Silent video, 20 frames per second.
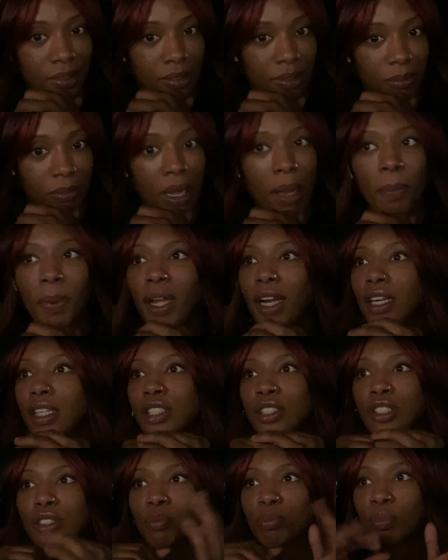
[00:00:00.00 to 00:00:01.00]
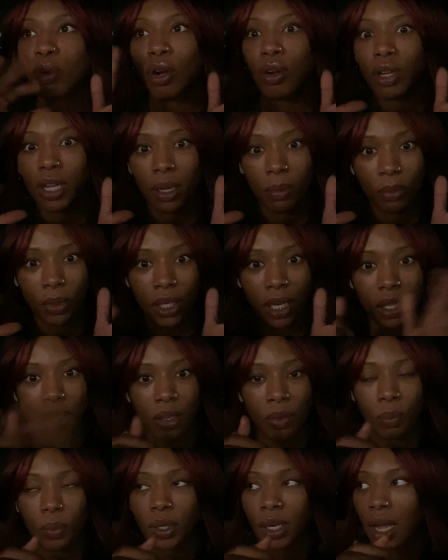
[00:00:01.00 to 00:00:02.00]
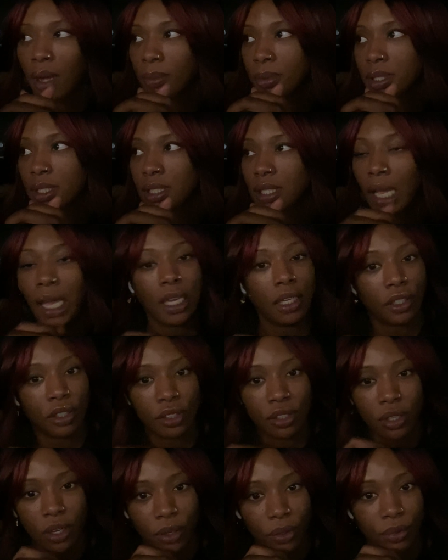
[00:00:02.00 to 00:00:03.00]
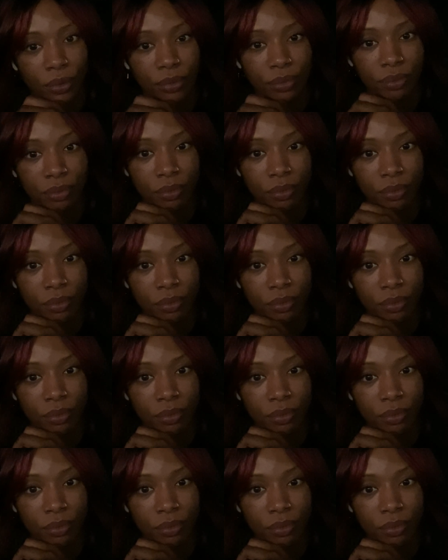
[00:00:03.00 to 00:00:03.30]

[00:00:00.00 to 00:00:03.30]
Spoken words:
My parents broke up when I was 8 years old.